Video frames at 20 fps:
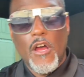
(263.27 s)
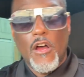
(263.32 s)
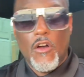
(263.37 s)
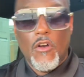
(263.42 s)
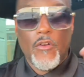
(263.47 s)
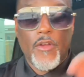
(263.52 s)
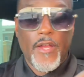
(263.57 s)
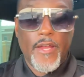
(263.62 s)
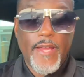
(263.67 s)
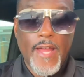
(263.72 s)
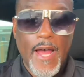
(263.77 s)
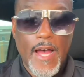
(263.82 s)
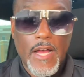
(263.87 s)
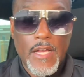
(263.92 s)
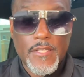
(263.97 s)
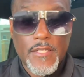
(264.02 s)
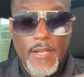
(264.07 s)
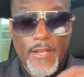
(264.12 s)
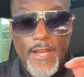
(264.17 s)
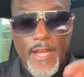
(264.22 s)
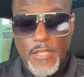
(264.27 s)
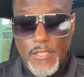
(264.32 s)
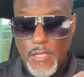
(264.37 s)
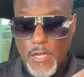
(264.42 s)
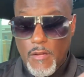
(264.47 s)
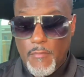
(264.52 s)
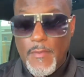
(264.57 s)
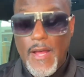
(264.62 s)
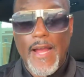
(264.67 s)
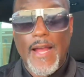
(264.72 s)
Okay guys, next
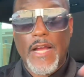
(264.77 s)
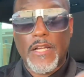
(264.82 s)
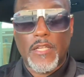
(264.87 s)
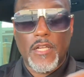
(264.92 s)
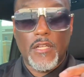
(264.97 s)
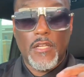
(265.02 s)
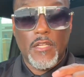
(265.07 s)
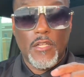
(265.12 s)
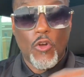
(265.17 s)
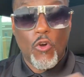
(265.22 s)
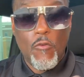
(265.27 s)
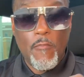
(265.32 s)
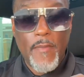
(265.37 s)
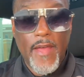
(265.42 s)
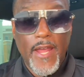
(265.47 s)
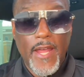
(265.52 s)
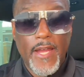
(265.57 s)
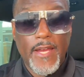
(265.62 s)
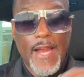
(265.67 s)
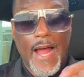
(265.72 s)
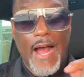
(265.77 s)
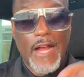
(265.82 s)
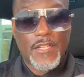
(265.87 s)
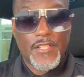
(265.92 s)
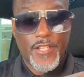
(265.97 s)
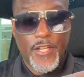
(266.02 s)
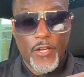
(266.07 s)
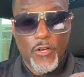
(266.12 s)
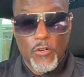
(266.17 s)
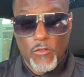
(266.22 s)
up I got the lo mein
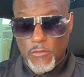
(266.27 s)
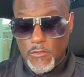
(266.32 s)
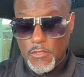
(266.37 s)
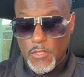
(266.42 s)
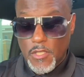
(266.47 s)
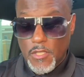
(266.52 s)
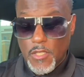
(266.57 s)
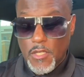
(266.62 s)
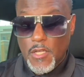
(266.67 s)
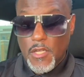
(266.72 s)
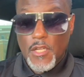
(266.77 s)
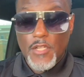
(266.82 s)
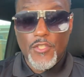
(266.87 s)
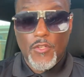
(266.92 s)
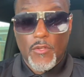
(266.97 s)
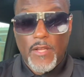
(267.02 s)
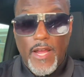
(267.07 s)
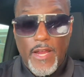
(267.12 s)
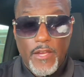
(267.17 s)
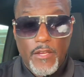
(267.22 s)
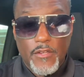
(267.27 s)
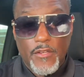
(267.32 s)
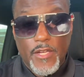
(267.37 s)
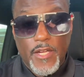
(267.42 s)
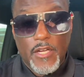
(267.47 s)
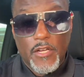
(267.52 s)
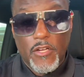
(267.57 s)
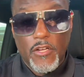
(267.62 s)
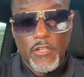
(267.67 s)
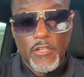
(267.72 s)
oxtail. So like, get
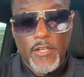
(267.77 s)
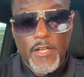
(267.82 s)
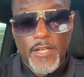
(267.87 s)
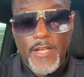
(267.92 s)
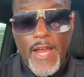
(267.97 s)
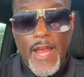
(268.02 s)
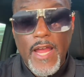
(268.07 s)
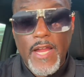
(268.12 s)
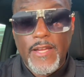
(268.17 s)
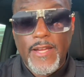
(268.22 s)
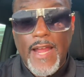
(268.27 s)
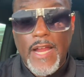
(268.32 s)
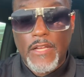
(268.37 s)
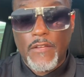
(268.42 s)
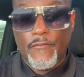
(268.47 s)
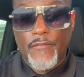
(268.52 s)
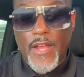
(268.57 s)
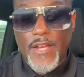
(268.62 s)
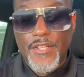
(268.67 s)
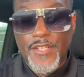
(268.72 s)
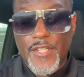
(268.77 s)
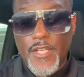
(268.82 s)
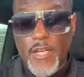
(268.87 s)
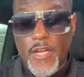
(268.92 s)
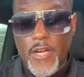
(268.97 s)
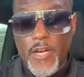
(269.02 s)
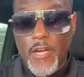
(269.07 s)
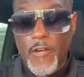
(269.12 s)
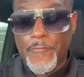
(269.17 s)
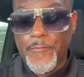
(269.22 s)
a good look at that. They got the veggies in
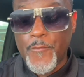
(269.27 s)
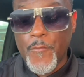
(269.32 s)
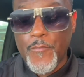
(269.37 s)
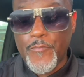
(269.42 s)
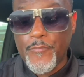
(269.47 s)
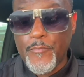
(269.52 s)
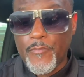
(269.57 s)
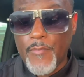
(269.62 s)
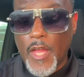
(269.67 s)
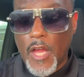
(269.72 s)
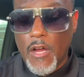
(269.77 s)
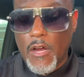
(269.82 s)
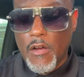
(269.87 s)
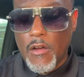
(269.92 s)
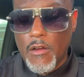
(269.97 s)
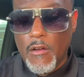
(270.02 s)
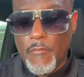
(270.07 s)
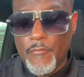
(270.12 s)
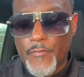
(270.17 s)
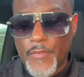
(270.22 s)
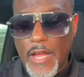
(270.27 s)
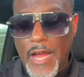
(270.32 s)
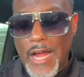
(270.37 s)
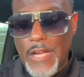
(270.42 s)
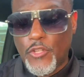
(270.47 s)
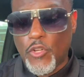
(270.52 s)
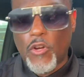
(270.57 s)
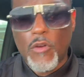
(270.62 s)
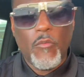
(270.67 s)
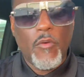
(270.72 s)
there. I
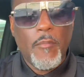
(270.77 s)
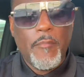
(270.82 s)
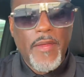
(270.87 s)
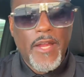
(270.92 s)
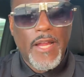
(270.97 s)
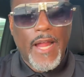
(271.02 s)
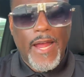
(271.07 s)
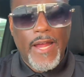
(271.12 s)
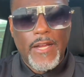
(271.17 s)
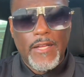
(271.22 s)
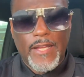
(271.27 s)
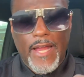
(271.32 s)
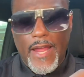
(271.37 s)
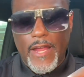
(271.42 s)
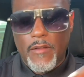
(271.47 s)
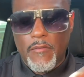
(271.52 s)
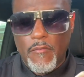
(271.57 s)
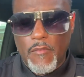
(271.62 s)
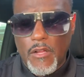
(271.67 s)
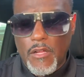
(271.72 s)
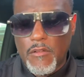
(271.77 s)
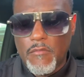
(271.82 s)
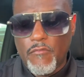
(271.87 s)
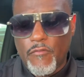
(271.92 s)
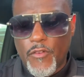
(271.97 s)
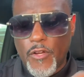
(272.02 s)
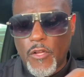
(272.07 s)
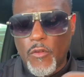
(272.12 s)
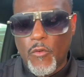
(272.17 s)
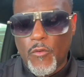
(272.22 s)
thought it would be like
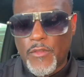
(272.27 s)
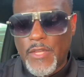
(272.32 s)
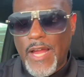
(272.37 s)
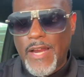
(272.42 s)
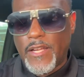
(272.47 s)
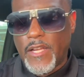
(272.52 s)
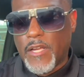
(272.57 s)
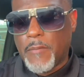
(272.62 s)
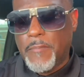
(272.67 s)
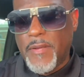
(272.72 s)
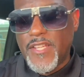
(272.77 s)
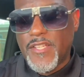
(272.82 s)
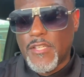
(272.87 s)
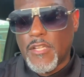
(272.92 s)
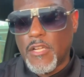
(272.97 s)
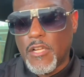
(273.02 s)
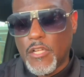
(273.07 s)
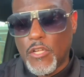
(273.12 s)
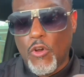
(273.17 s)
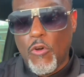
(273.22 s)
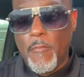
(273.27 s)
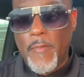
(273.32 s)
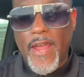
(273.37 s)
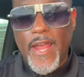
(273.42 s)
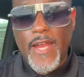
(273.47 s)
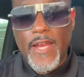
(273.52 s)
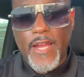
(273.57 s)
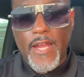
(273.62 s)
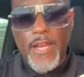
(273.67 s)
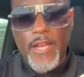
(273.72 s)
real like thick pieces of lo
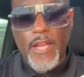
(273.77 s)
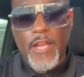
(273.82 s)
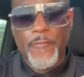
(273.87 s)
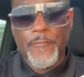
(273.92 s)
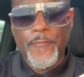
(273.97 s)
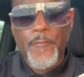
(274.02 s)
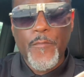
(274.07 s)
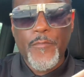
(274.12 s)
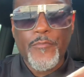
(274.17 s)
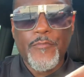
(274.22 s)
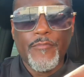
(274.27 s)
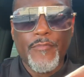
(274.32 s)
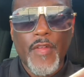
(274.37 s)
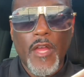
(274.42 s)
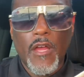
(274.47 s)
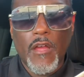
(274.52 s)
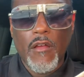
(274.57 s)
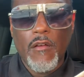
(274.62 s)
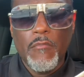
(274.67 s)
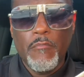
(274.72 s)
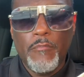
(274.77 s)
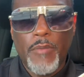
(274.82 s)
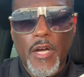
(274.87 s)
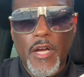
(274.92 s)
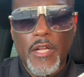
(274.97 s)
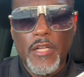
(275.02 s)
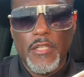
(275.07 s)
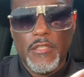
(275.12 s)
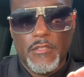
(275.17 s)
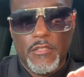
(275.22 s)
mein in it,
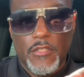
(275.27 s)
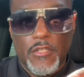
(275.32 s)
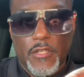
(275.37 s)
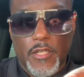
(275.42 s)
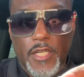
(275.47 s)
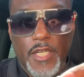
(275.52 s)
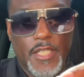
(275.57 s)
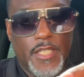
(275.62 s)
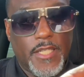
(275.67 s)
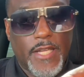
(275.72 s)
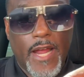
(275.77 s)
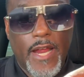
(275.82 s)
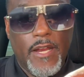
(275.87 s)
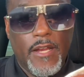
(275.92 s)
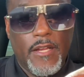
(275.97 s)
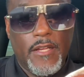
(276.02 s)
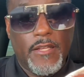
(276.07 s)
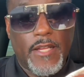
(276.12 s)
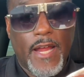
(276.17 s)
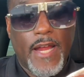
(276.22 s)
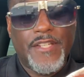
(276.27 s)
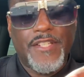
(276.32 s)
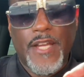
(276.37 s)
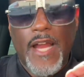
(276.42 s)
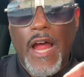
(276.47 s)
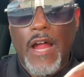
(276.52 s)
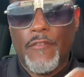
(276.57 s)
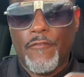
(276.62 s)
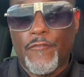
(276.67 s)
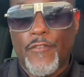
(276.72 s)
but look, it's like nice and
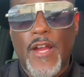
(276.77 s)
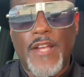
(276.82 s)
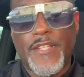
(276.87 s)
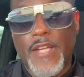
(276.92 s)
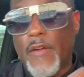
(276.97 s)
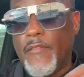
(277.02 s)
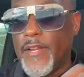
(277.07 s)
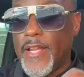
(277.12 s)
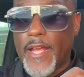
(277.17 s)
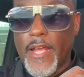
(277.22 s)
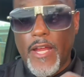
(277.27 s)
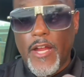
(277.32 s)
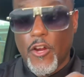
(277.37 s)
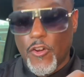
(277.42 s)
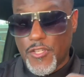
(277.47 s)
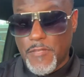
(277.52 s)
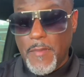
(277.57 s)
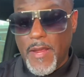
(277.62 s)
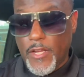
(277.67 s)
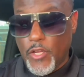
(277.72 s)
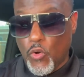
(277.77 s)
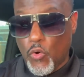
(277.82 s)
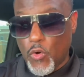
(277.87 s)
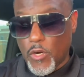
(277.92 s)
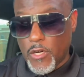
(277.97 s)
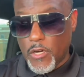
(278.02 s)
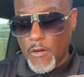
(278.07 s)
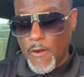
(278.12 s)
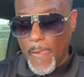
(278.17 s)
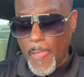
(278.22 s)
hot and fresh. Everything in here is made to
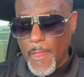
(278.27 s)
order.